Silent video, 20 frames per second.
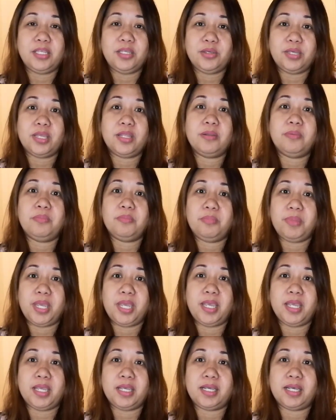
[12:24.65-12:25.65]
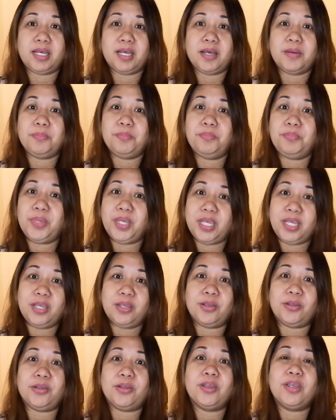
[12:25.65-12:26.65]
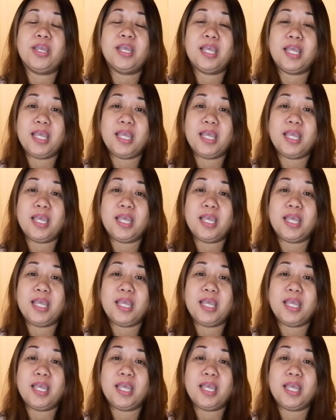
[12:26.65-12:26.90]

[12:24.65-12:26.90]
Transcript: you can make a bigger